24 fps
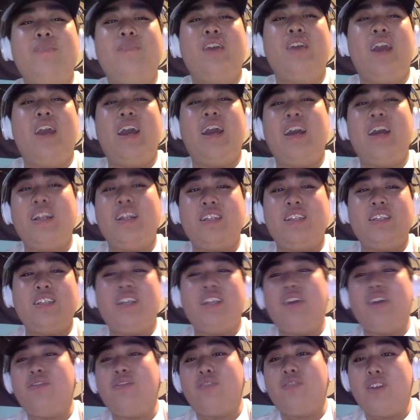And
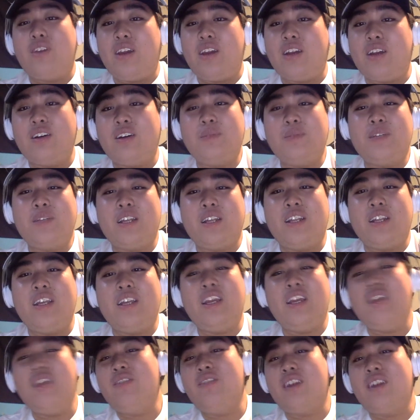Steph eclipsed it.
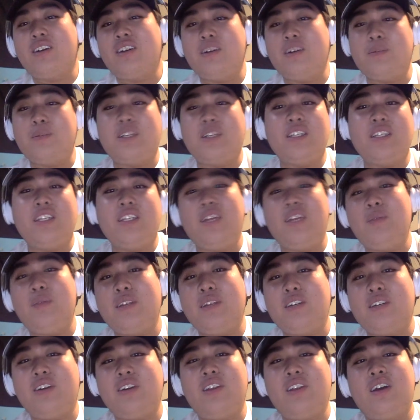He even eclipsed his
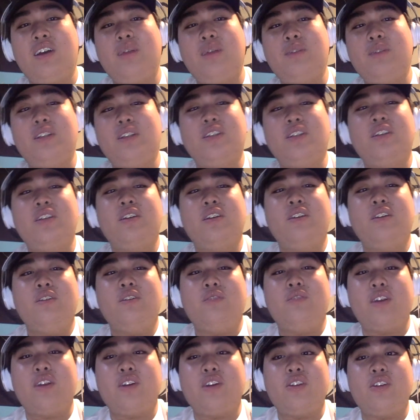teammate Klay Thompson's
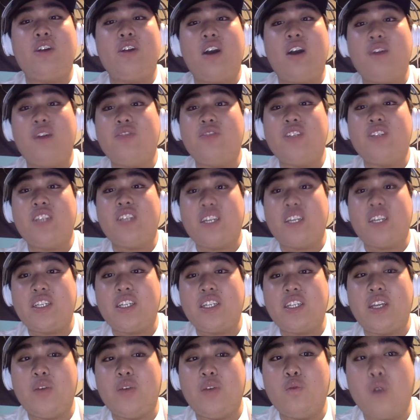record of
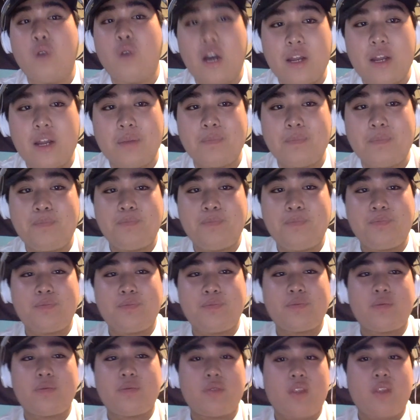61.
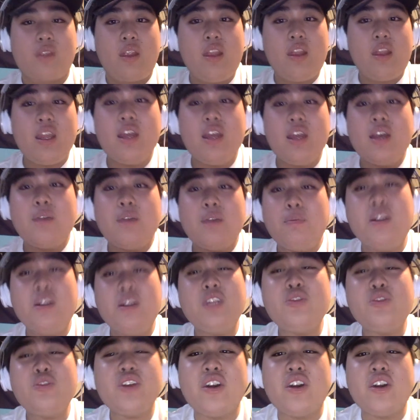But this
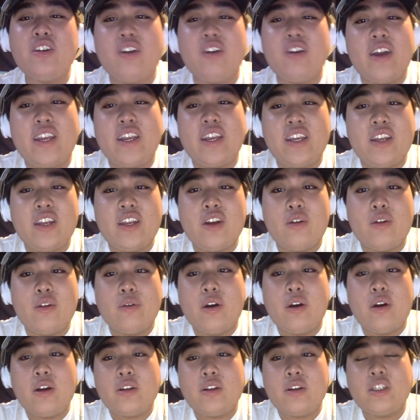was unlike,
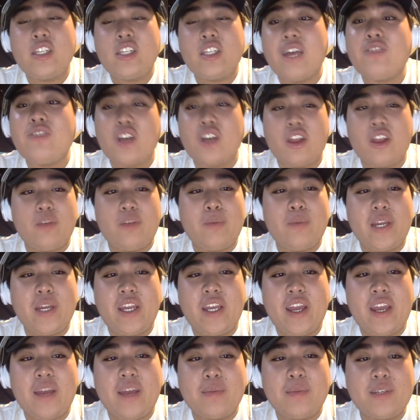Steph's other big
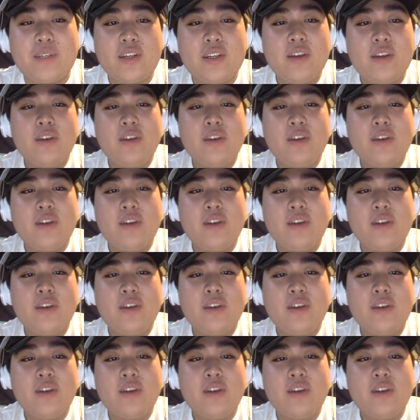games.